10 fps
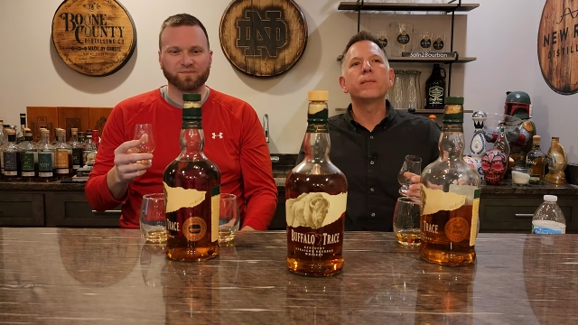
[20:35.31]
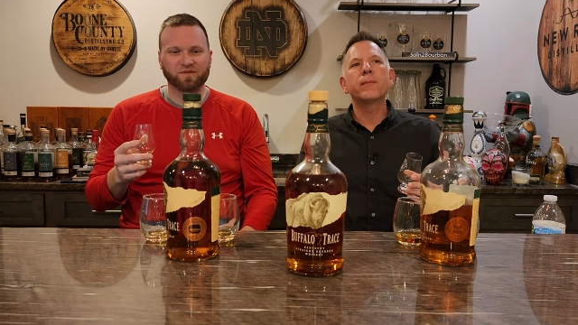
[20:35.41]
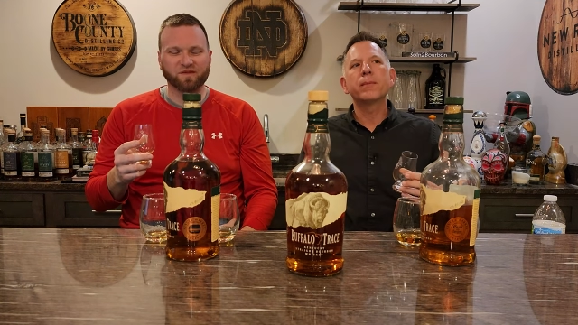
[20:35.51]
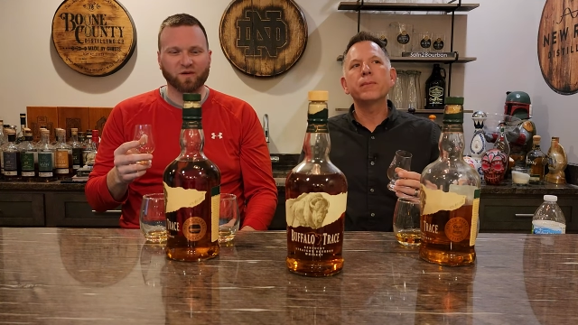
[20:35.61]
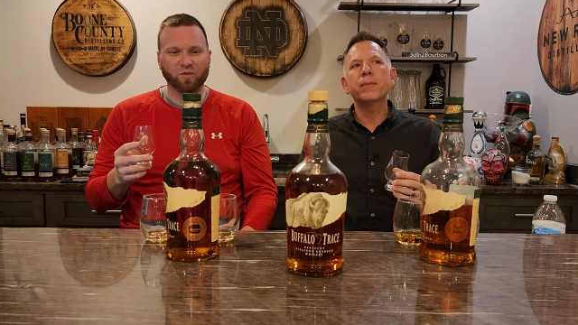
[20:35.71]

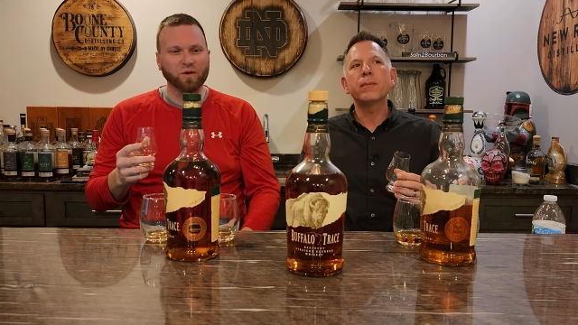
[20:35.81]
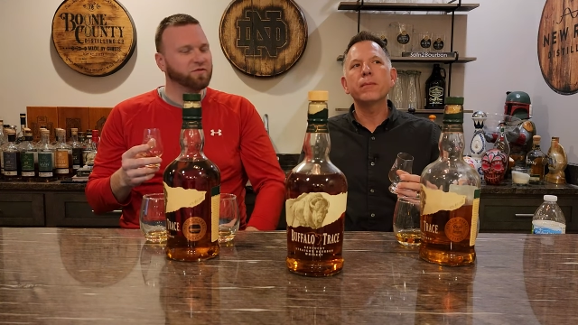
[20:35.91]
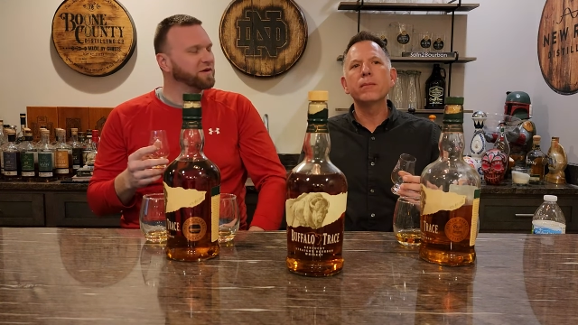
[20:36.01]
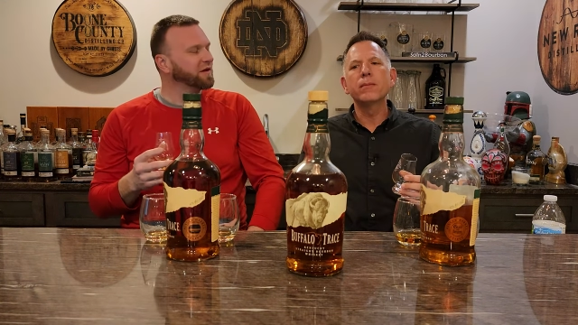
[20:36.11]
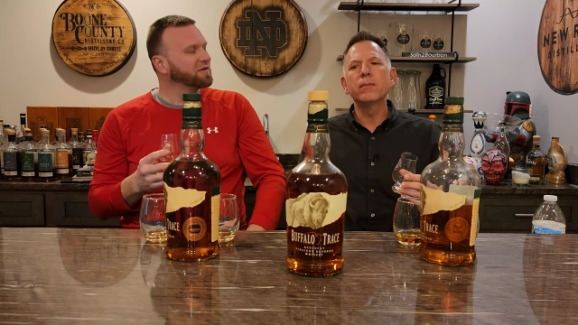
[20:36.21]
Speaker 1: So, what have
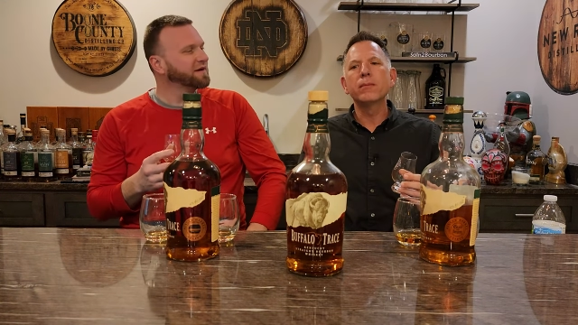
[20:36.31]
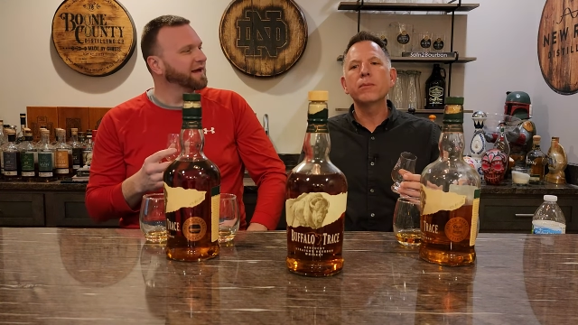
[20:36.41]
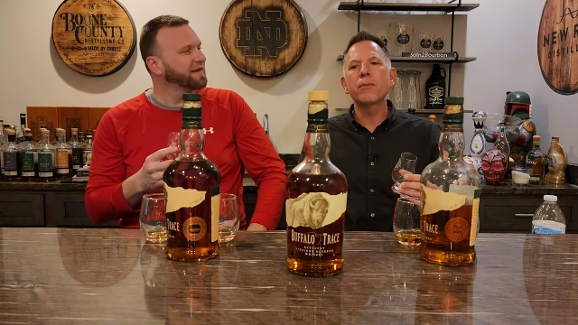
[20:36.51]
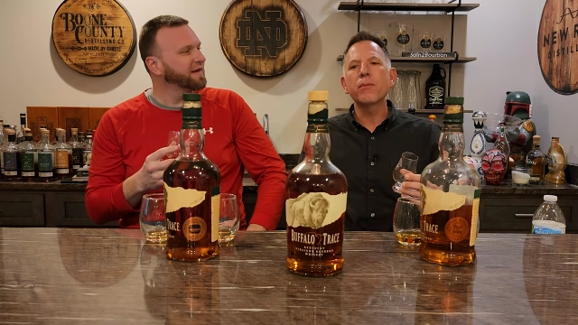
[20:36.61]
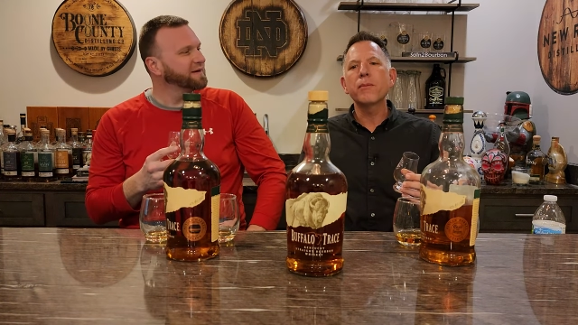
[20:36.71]
we learned
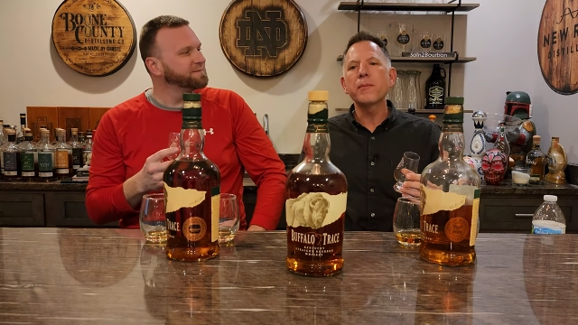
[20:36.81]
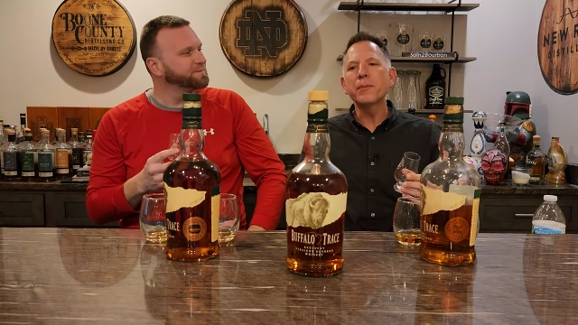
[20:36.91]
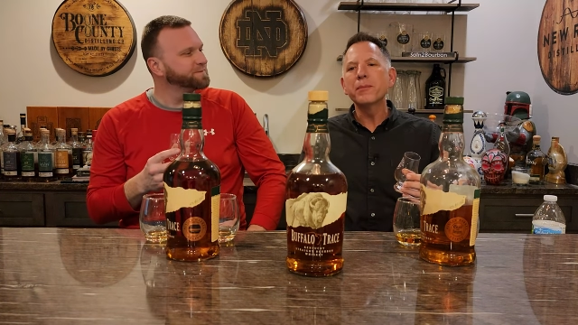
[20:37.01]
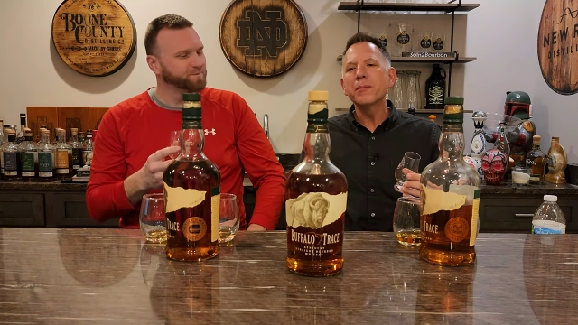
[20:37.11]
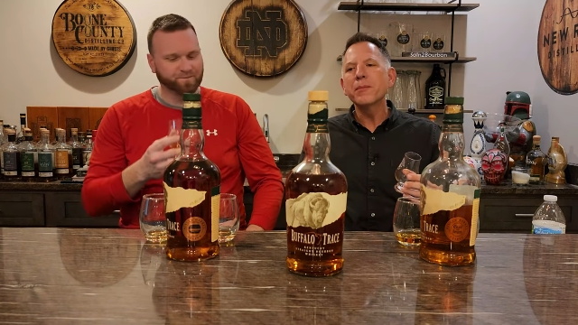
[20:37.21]
today, Glenn?
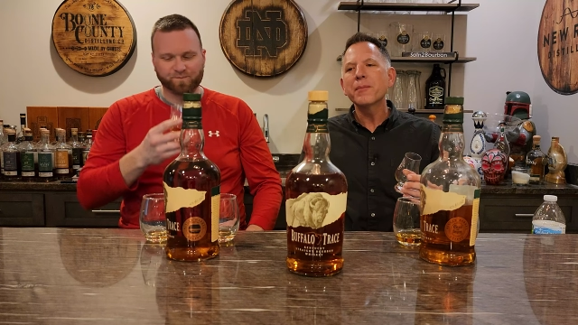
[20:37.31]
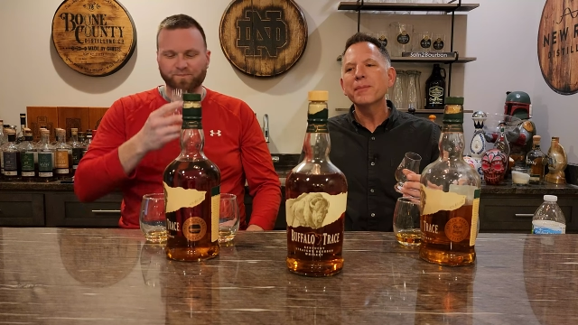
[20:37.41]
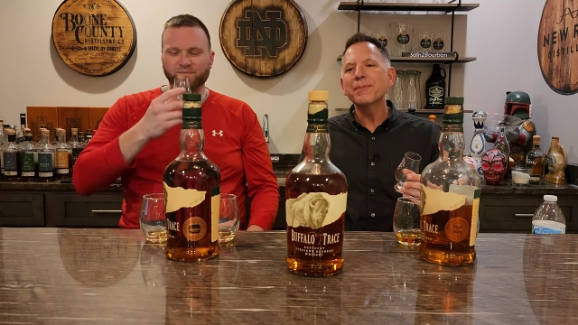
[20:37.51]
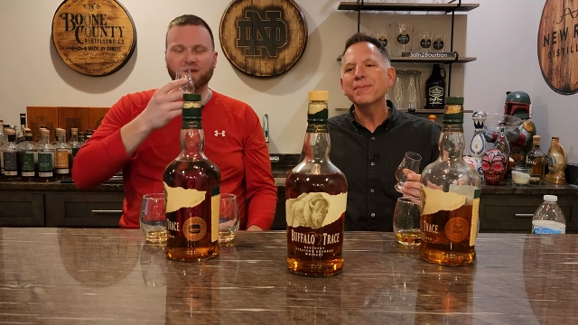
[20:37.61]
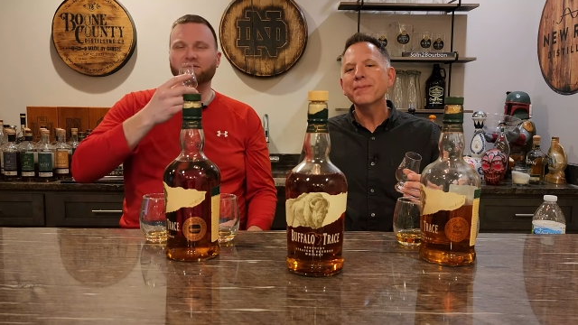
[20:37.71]

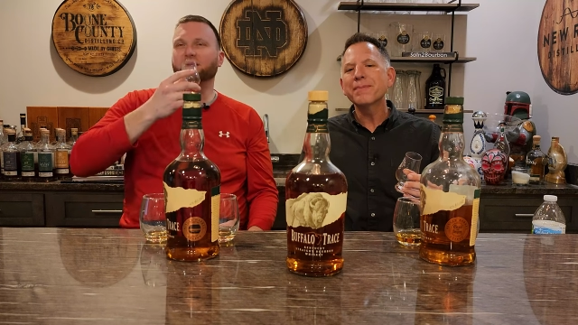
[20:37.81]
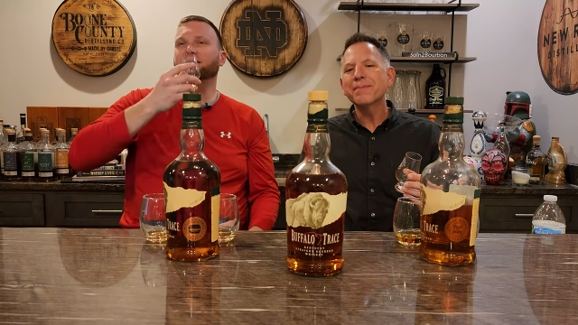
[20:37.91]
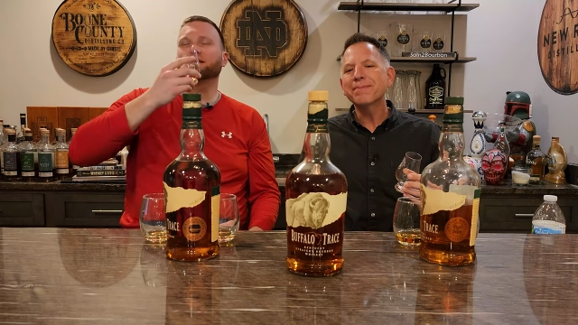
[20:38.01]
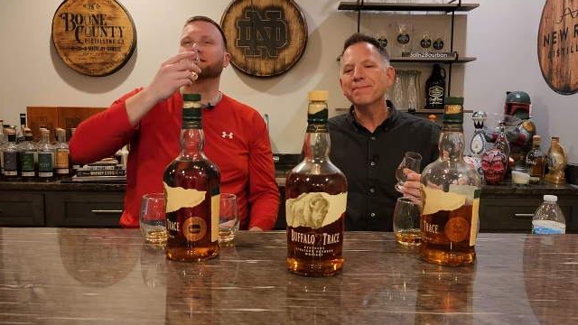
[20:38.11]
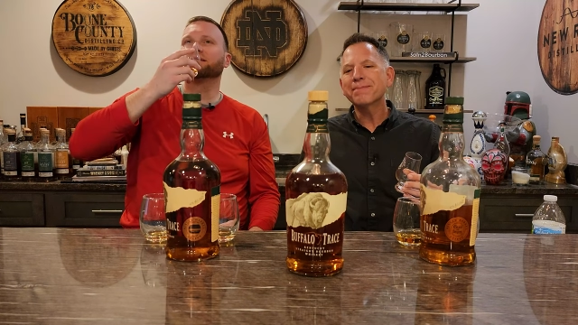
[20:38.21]
If
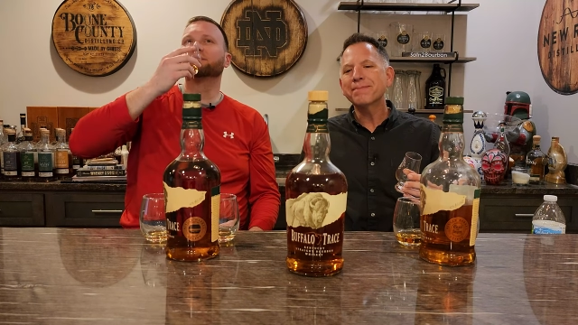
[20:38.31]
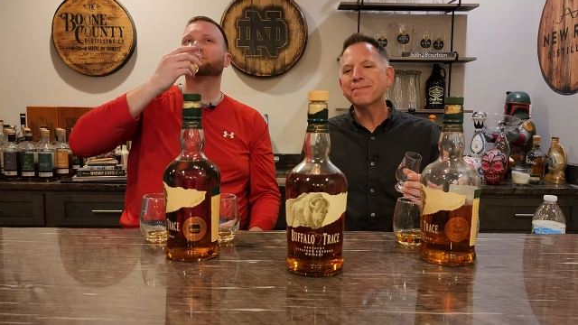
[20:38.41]
anything,